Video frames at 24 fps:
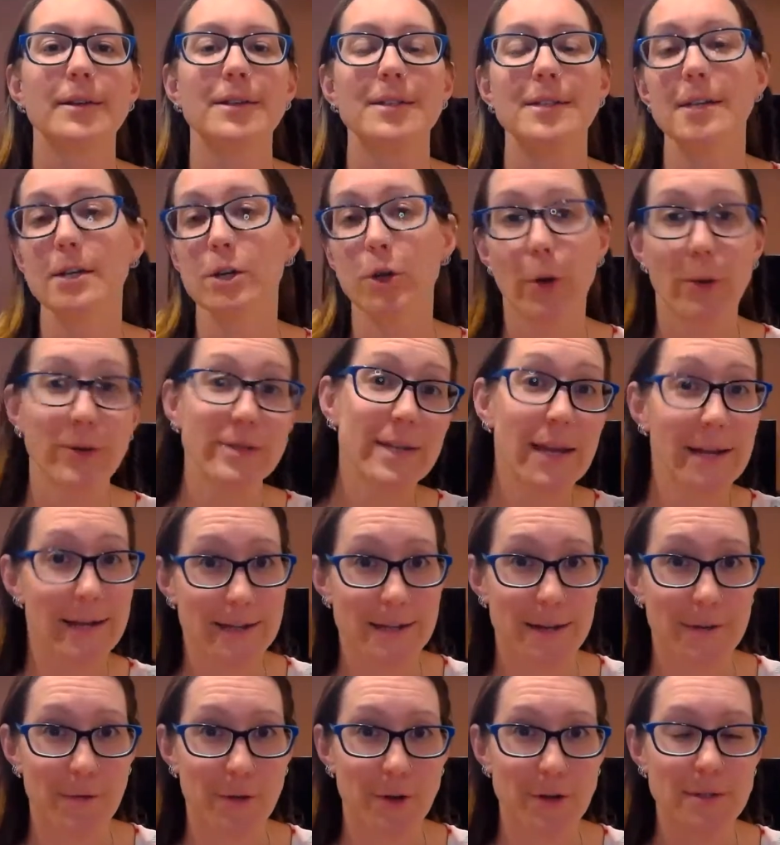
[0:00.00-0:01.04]
didn't notice any
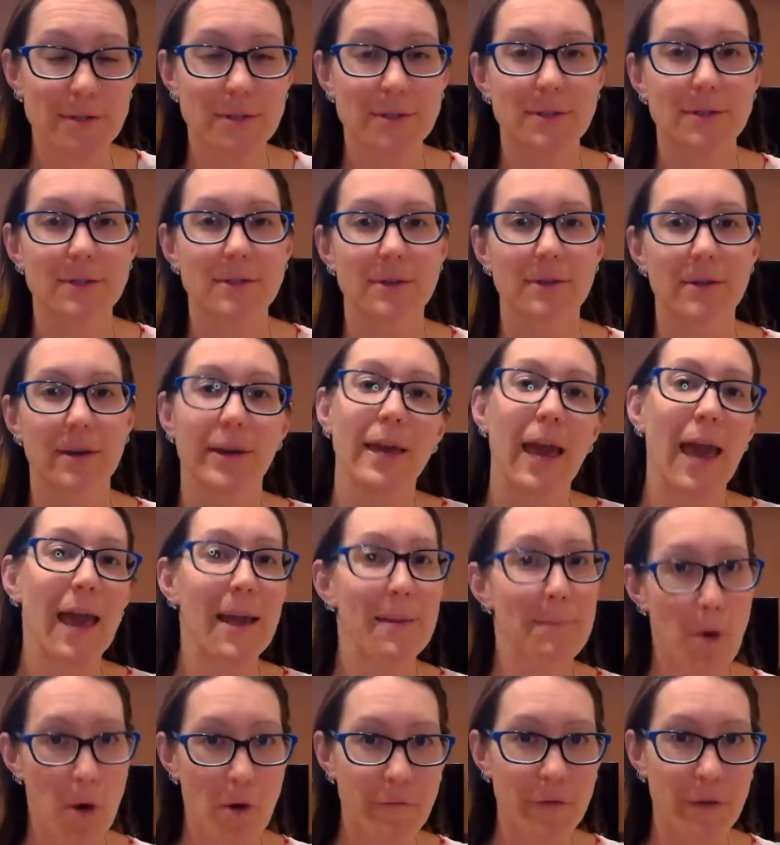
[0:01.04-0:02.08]
difference,
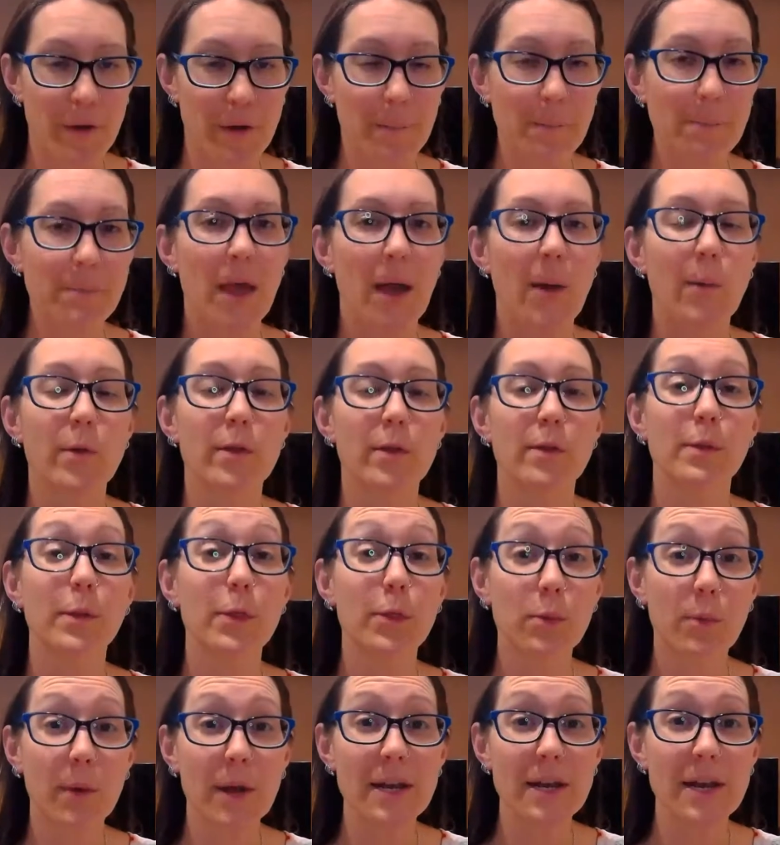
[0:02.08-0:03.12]
came off them, and within
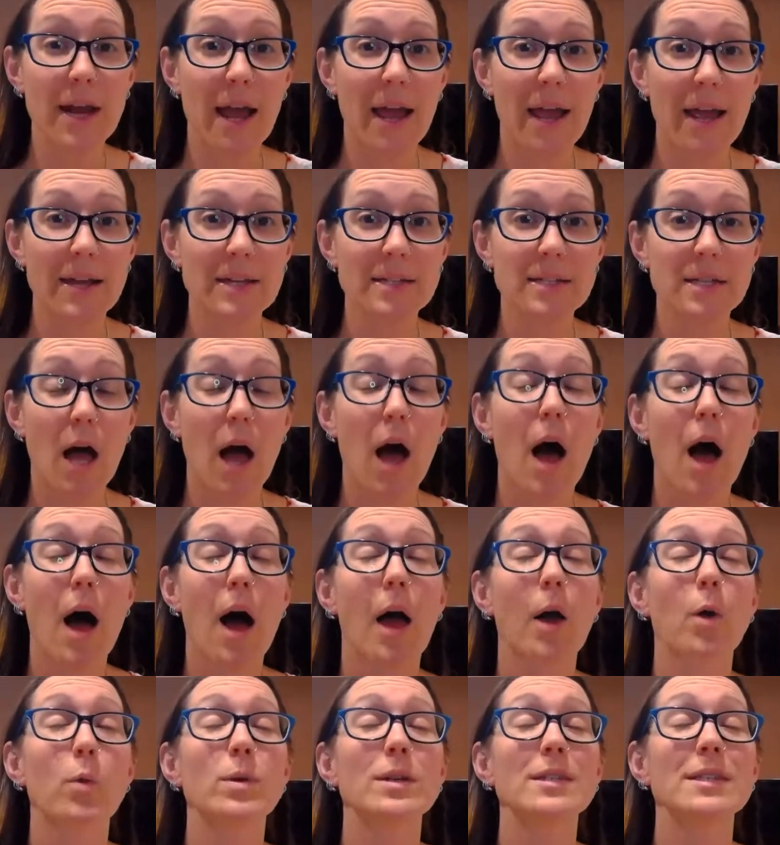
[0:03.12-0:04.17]
3 days,
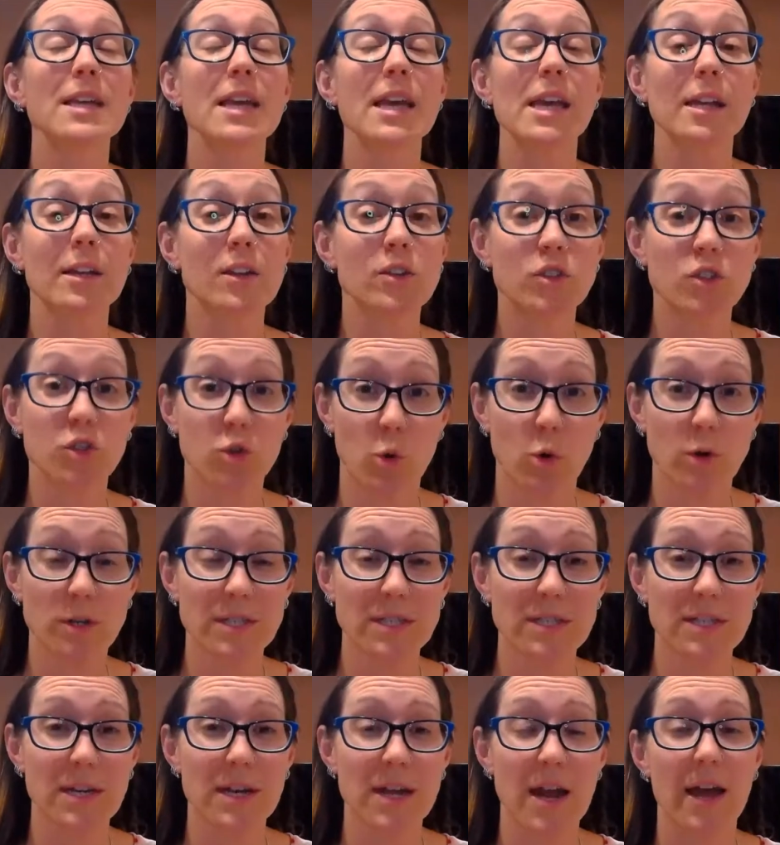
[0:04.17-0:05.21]
I was
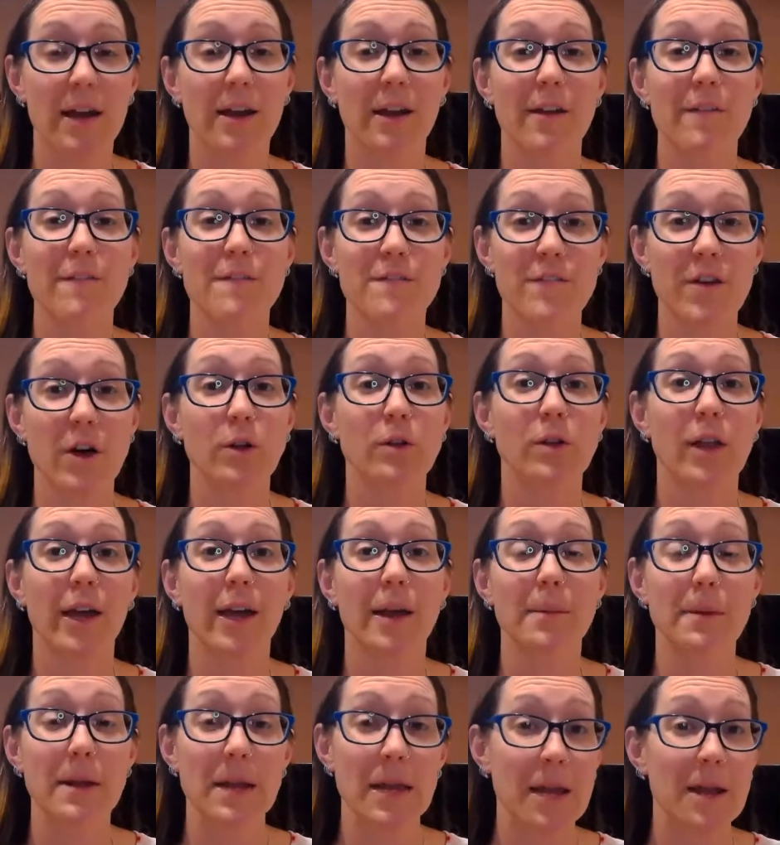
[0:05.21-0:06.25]
exhausted and I felt
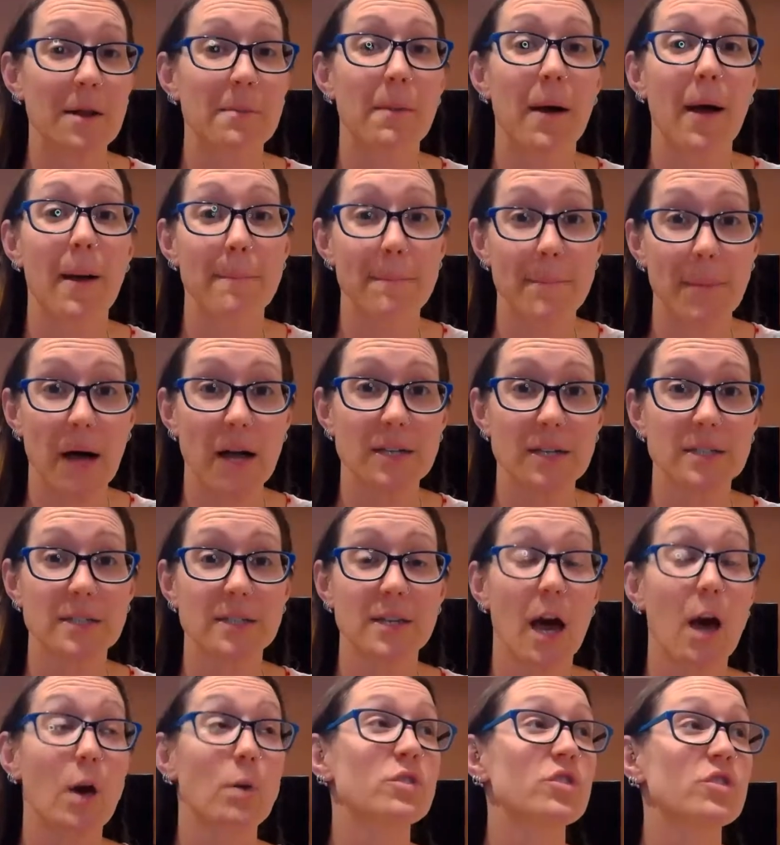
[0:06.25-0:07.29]
like I'd been hit by a bus.
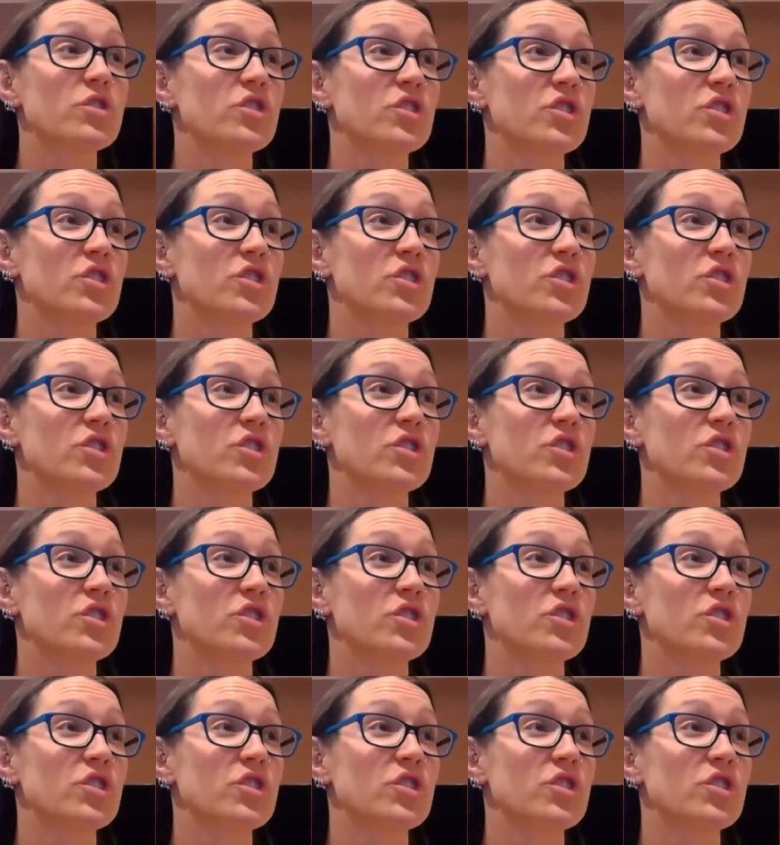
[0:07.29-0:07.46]
I was